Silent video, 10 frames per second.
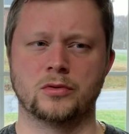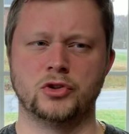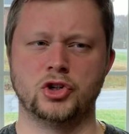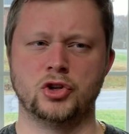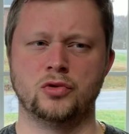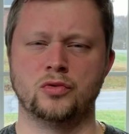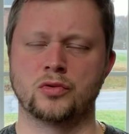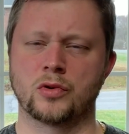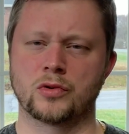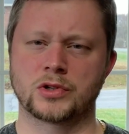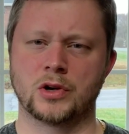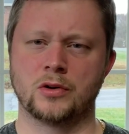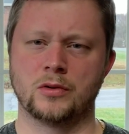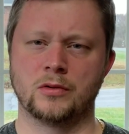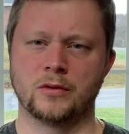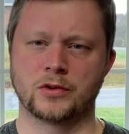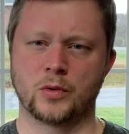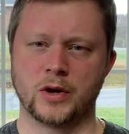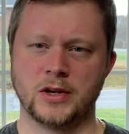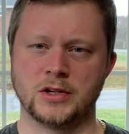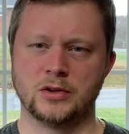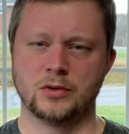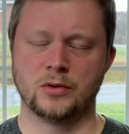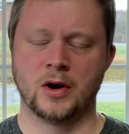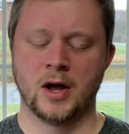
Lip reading: June or so of 22.